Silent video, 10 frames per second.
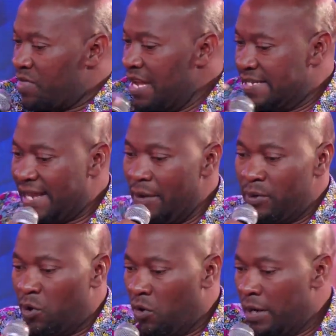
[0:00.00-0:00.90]
that
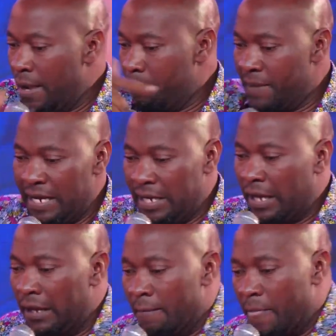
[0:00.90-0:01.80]
towel on her
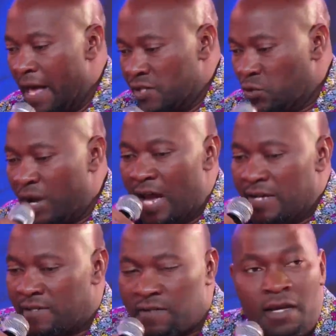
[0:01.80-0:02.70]
body as we are
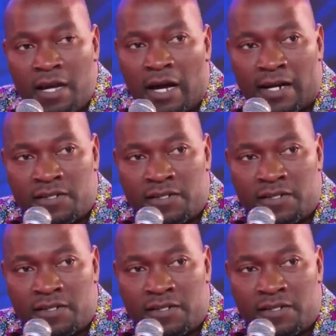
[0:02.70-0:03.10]
singing and